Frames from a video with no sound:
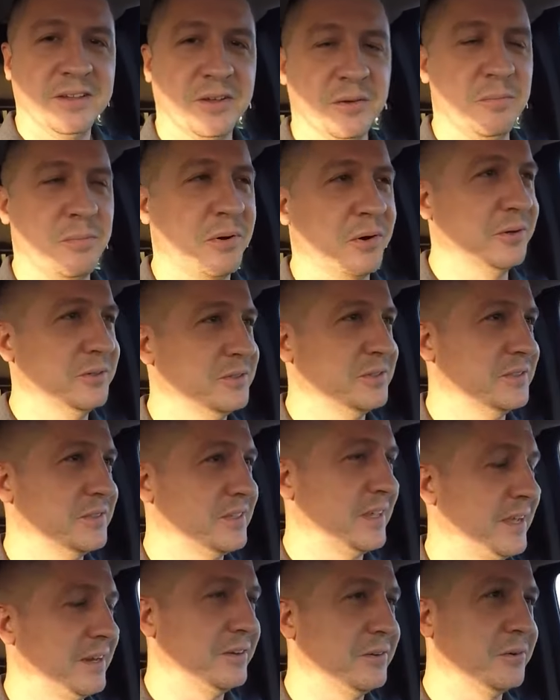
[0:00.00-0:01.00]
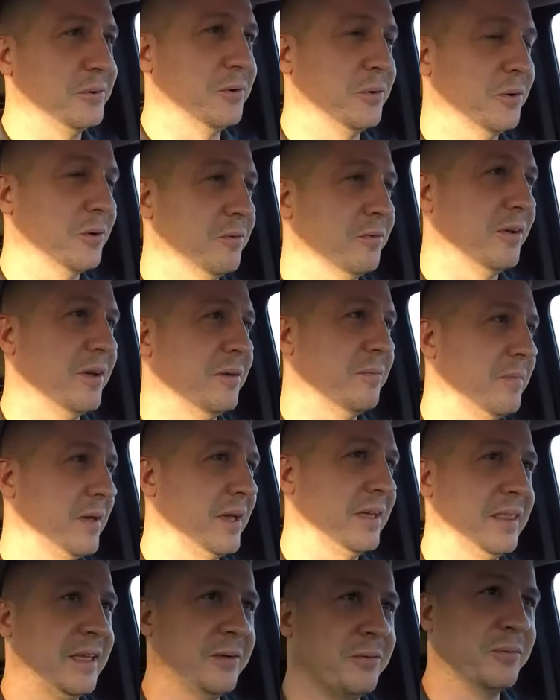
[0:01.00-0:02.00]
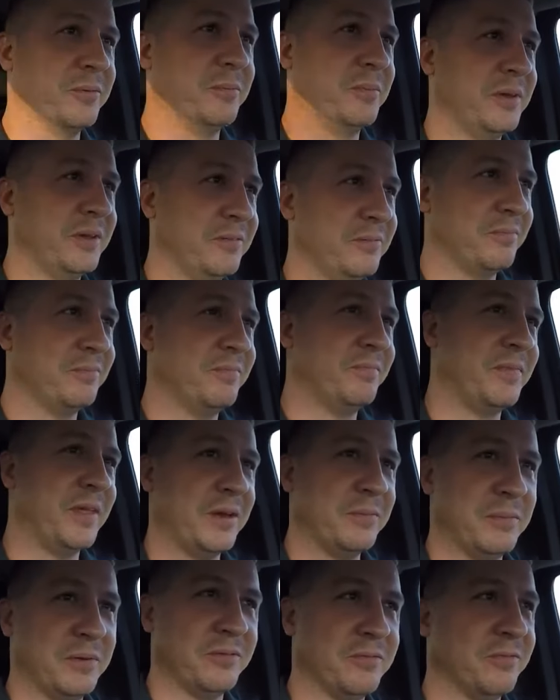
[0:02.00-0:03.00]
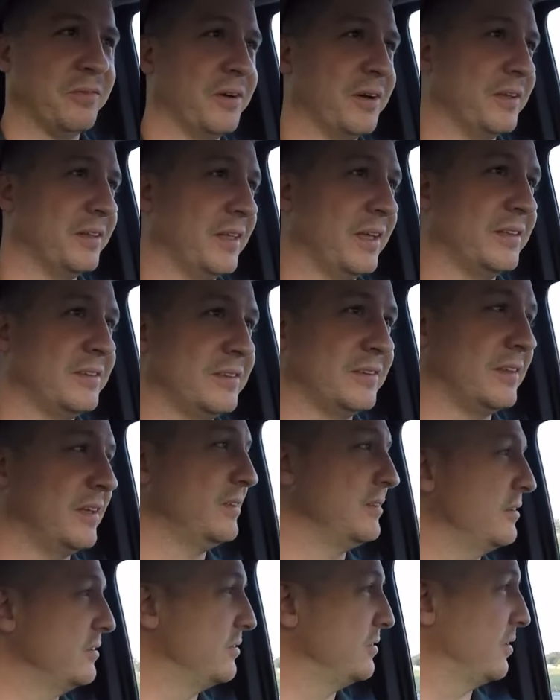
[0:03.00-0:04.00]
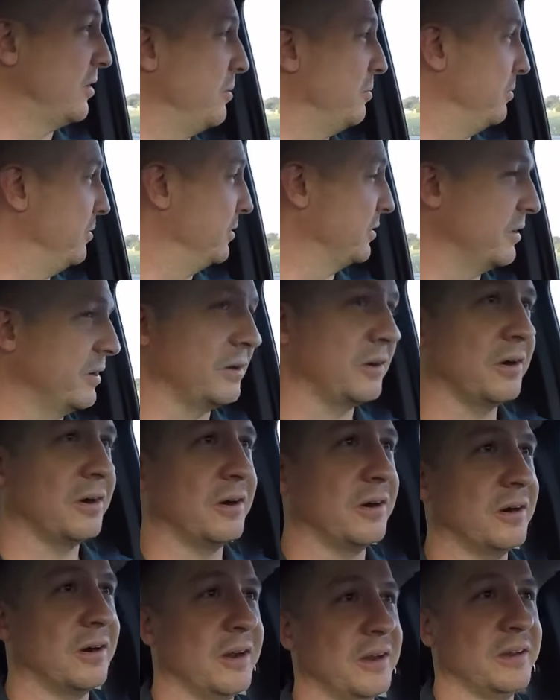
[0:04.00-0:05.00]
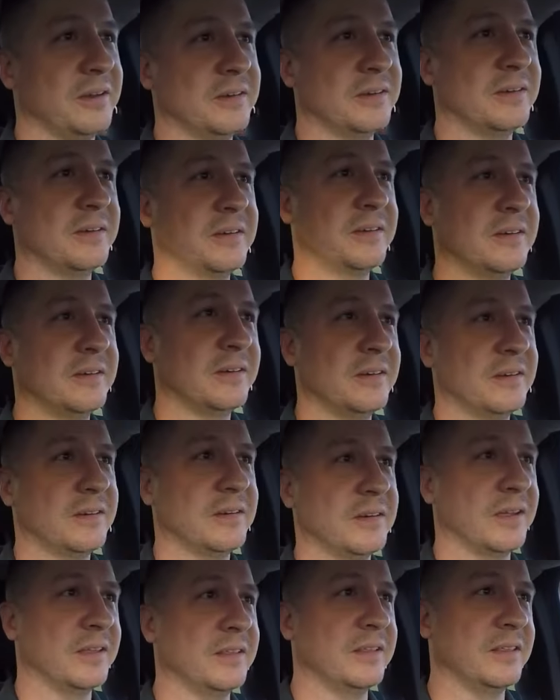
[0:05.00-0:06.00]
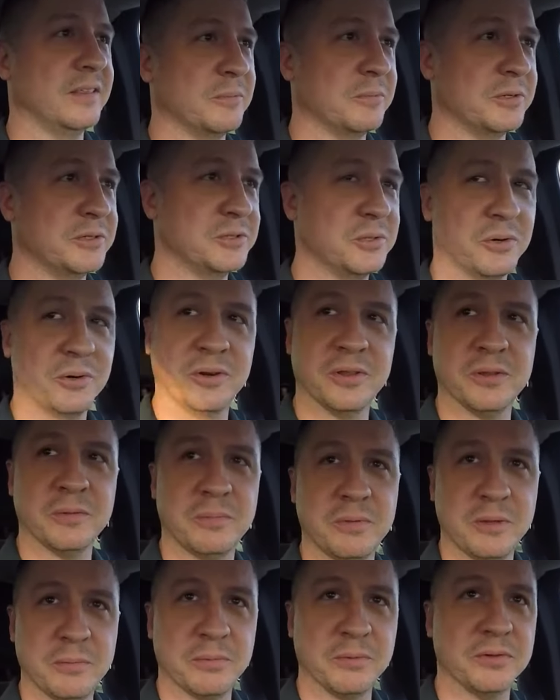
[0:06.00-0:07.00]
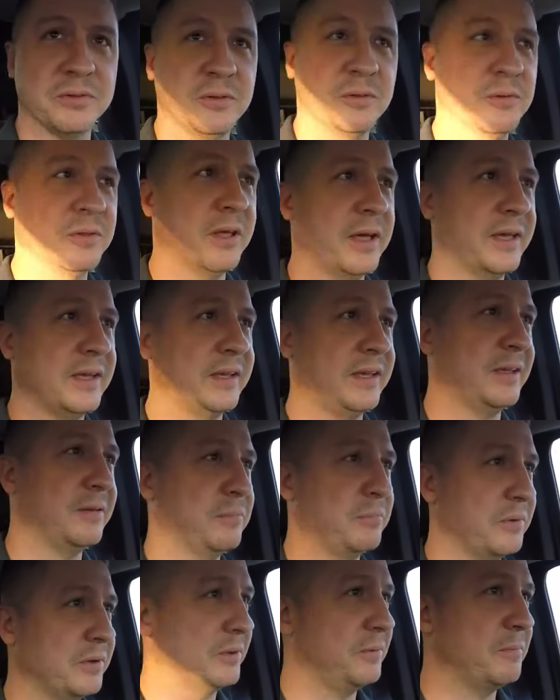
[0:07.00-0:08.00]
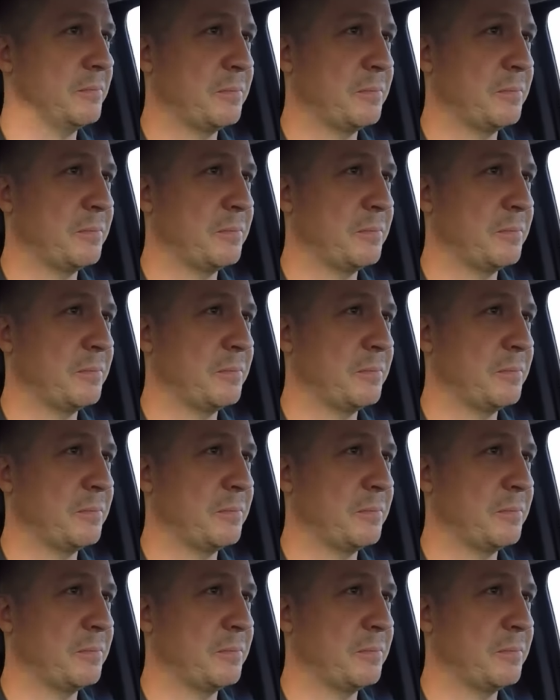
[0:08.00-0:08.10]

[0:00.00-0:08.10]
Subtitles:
purchase that new Corvette. Man, that'd be fun. That's a sharp looking car. I think the majority of the people do like it, but